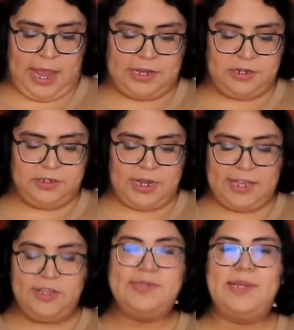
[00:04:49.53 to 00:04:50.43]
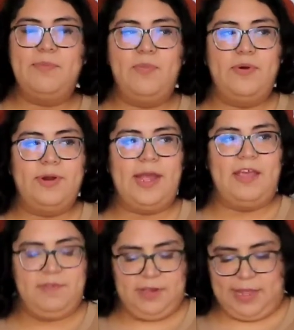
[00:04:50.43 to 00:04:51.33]
I use it more,
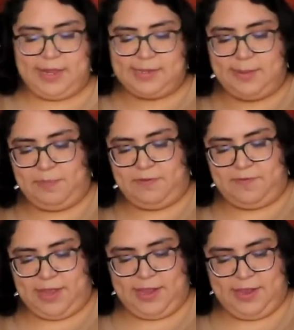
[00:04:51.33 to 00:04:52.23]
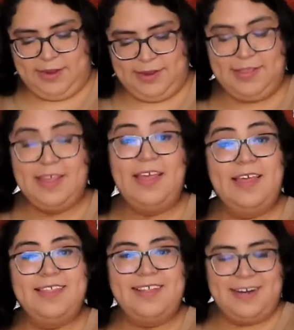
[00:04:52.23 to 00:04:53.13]
I feel like, as a buffet
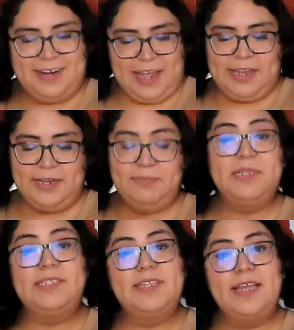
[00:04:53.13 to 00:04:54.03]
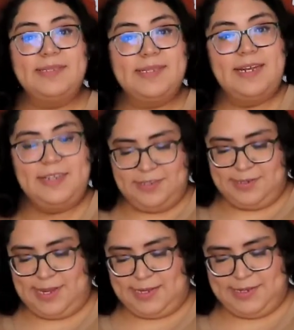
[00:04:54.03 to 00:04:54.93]
than an island, but today it's getting
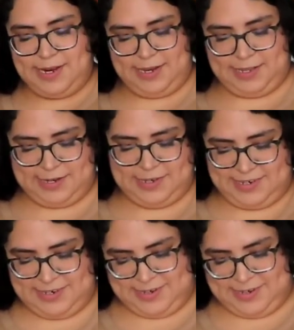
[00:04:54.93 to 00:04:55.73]
used as an island.